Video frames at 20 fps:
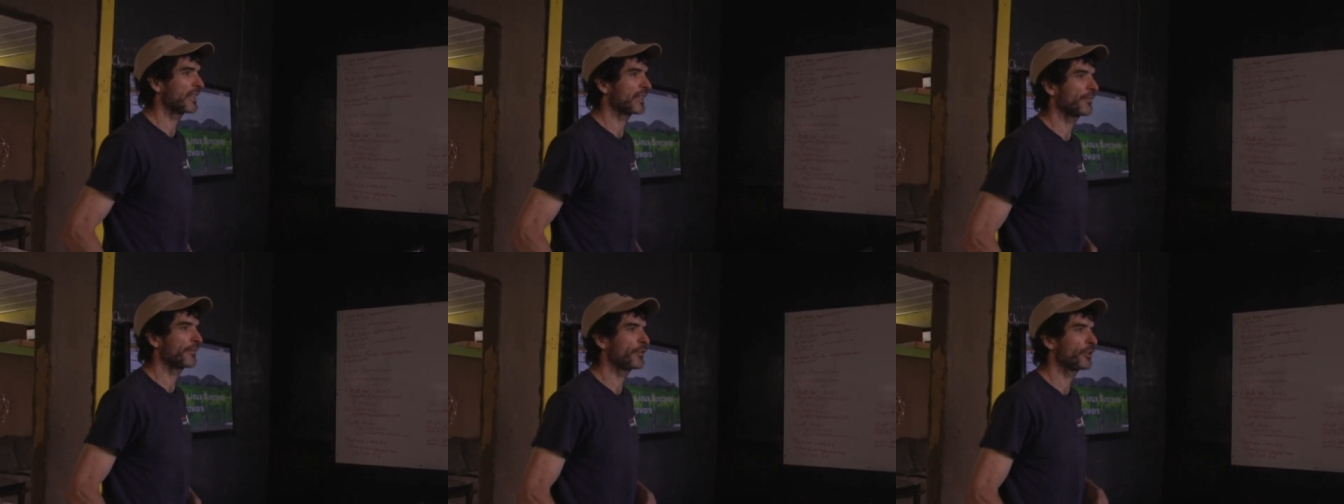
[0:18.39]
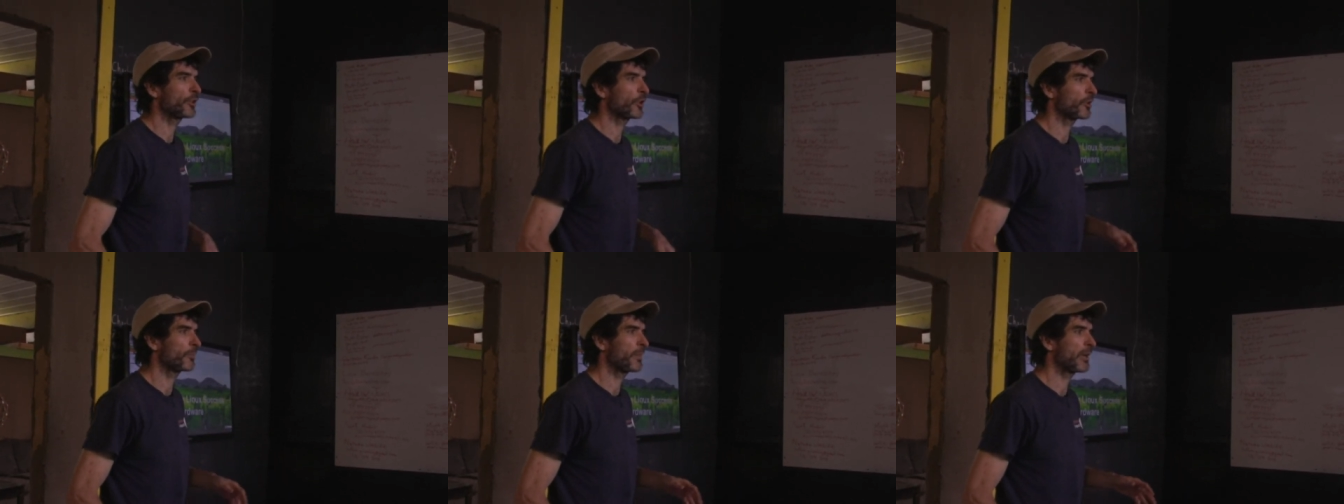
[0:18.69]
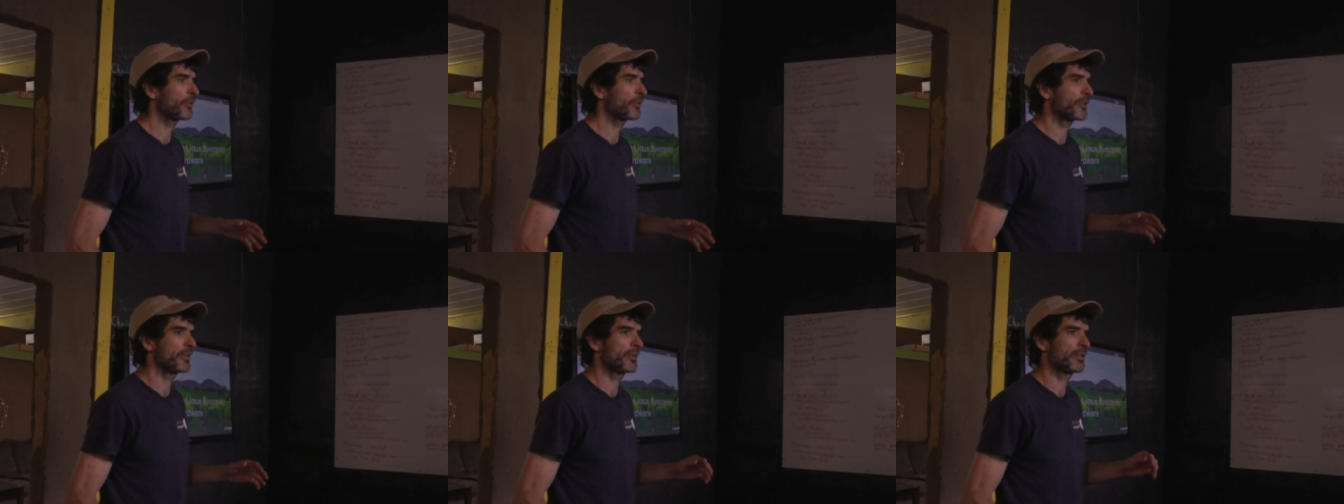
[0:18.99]
Like if you talk
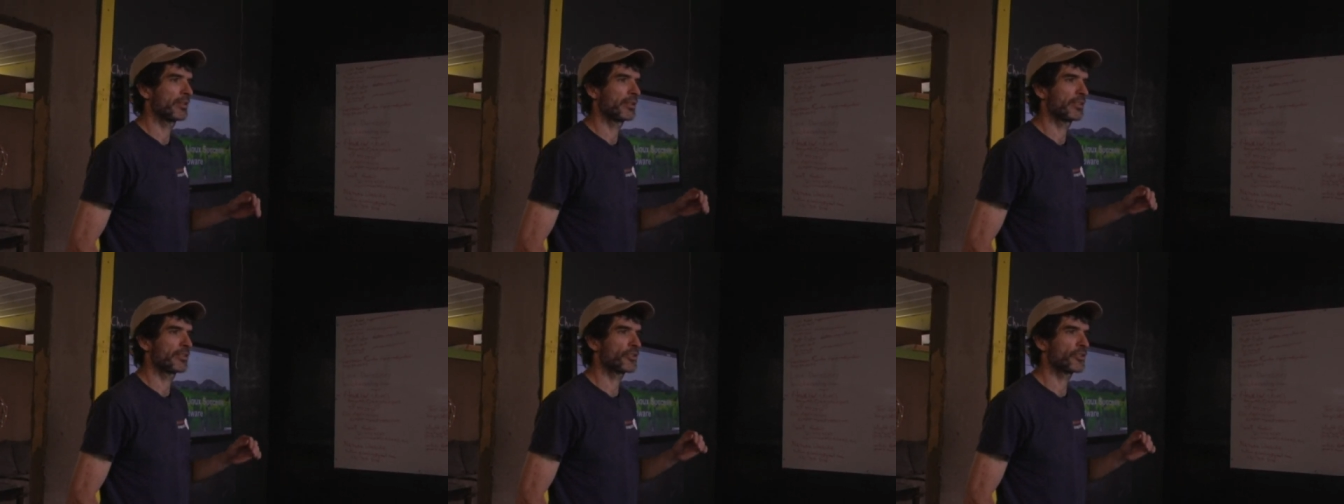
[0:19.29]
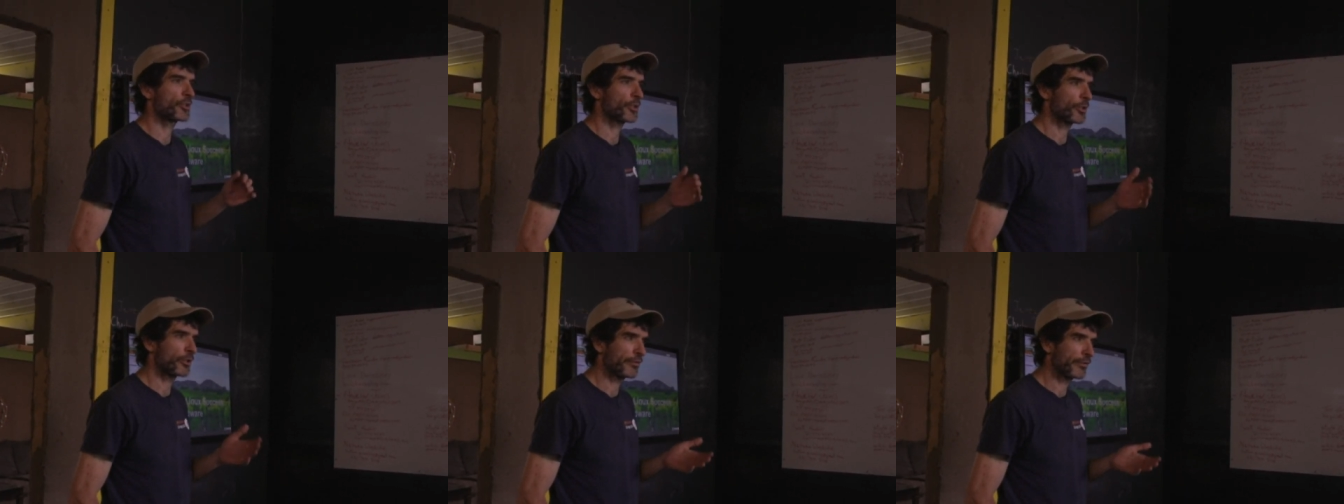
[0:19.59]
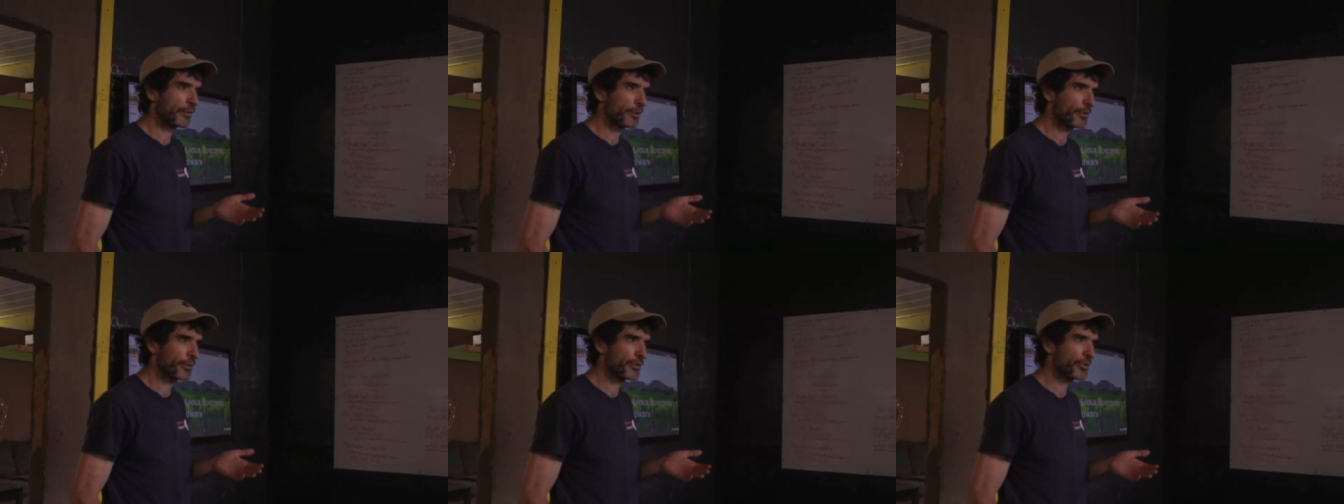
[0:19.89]
about
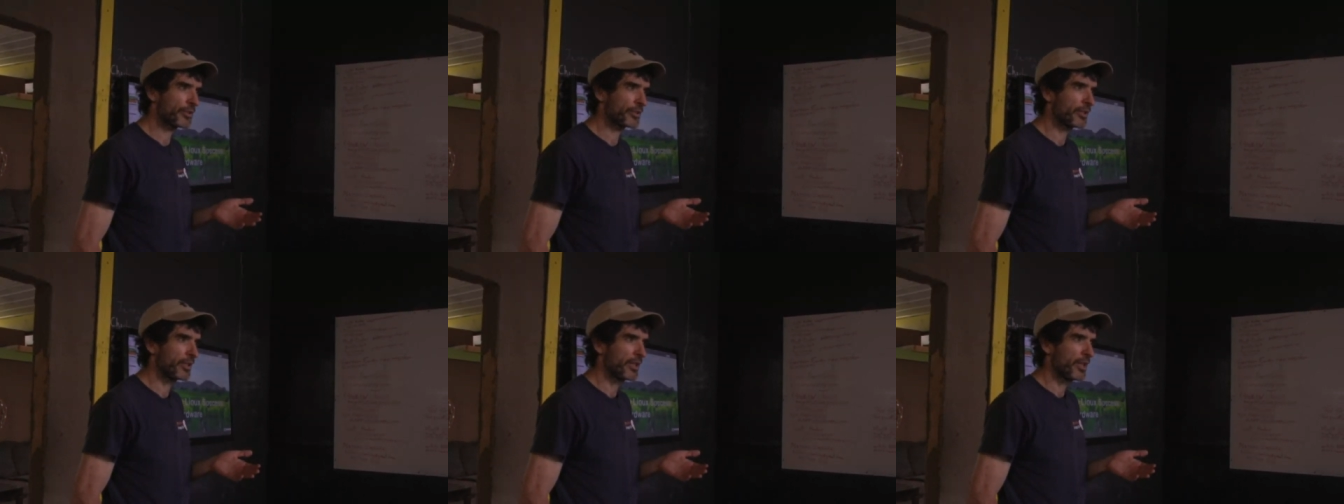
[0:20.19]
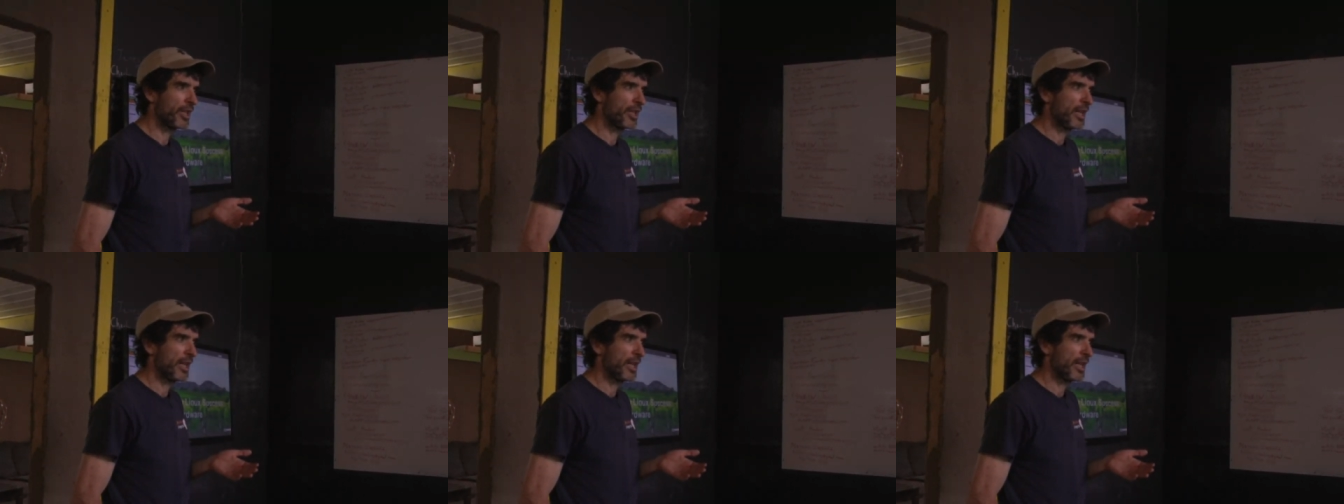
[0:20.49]
servers,